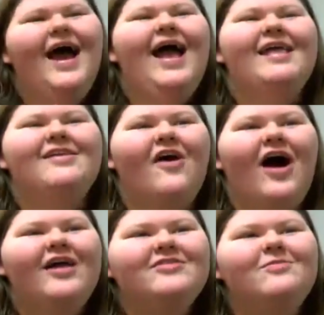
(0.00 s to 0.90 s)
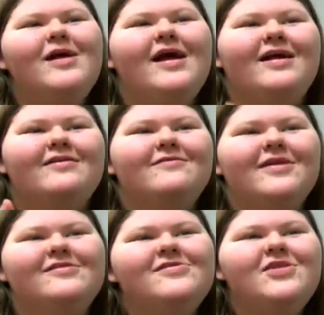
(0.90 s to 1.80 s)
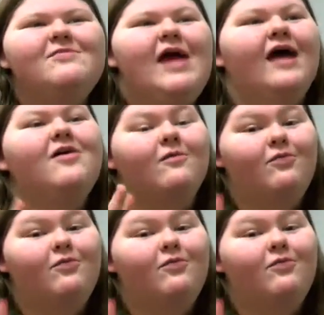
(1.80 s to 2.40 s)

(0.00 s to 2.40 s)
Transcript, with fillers: And I swear, when you see me, I go